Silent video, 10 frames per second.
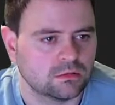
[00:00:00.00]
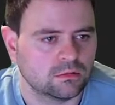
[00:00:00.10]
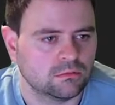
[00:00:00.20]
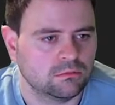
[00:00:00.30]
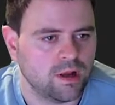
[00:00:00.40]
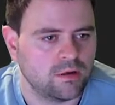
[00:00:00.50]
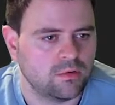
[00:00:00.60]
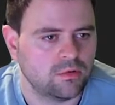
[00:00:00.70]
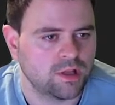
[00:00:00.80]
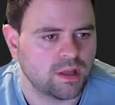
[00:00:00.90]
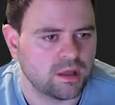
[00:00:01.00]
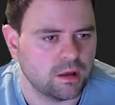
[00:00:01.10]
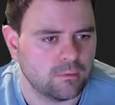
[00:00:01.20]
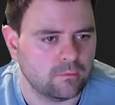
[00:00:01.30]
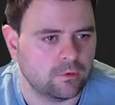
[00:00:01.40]
record
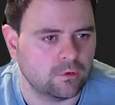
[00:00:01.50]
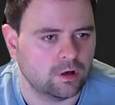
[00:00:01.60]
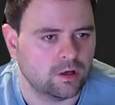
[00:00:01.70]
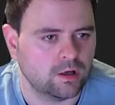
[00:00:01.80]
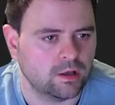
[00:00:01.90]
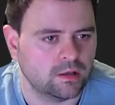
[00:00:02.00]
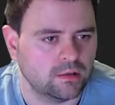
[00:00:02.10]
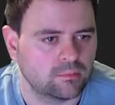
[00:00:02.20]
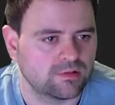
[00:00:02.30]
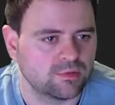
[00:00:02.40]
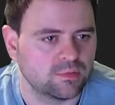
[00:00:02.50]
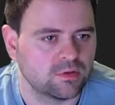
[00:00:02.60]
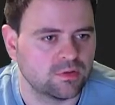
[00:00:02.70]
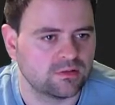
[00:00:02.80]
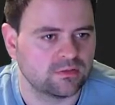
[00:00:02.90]
here for presumably
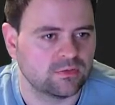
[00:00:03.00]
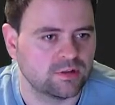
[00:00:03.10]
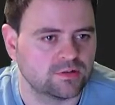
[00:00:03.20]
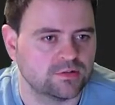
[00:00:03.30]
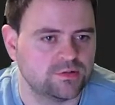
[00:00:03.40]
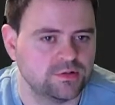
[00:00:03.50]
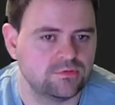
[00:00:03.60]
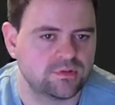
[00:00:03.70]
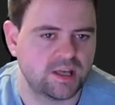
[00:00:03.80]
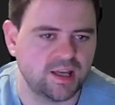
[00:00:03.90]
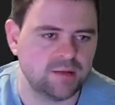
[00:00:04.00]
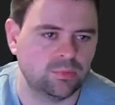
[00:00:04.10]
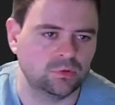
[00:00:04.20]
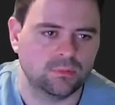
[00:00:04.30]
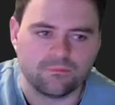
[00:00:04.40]
this is the to-do
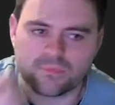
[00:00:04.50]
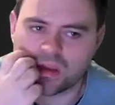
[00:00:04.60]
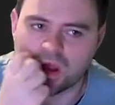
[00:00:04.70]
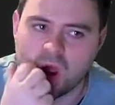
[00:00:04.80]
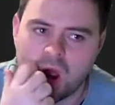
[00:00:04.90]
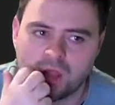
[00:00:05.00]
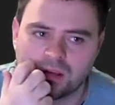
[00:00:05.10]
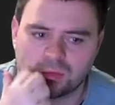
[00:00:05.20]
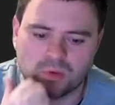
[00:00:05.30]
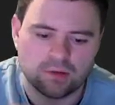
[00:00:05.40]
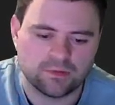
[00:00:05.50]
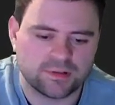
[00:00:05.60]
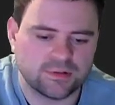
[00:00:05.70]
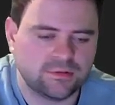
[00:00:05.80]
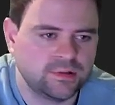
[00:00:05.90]
table. So we have a
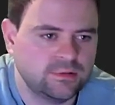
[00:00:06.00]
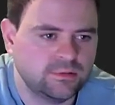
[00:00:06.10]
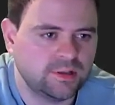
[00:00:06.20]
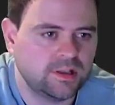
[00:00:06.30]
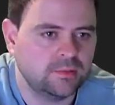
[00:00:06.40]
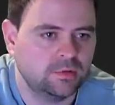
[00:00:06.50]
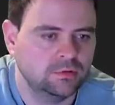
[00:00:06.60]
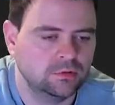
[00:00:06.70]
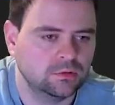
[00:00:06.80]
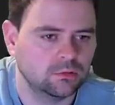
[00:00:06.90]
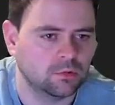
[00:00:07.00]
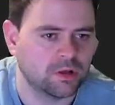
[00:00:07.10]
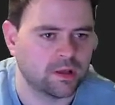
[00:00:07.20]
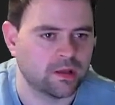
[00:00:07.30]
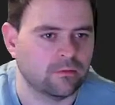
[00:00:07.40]
to-do table
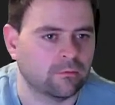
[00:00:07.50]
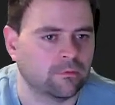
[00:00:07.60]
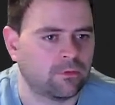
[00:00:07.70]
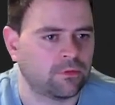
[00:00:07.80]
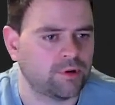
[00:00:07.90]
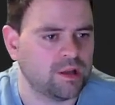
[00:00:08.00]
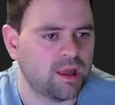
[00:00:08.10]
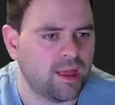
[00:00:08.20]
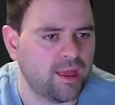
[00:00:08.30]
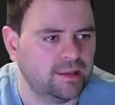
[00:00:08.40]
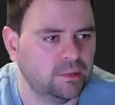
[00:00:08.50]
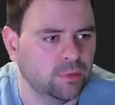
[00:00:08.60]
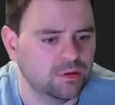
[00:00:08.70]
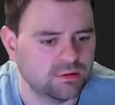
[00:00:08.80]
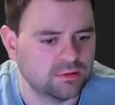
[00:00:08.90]
with 3
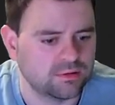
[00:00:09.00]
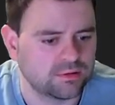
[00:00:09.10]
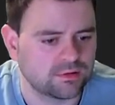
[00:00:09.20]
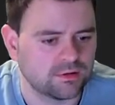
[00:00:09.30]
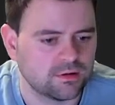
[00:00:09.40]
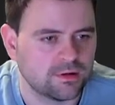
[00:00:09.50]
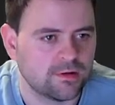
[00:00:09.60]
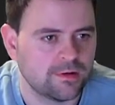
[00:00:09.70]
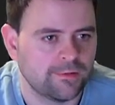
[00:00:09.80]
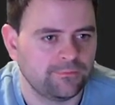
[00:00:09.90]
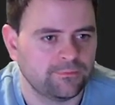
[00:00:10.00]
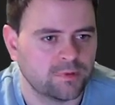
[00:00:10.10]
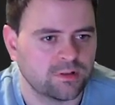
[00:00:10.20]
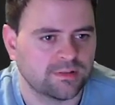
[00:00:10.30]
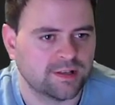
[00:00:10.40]
elements,
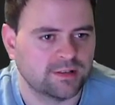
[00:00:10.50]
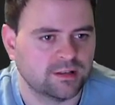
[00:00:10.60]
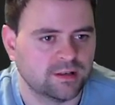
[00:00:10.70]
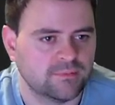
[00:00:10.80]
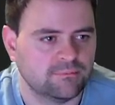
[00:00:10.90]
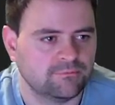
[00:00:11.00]
which is deadline,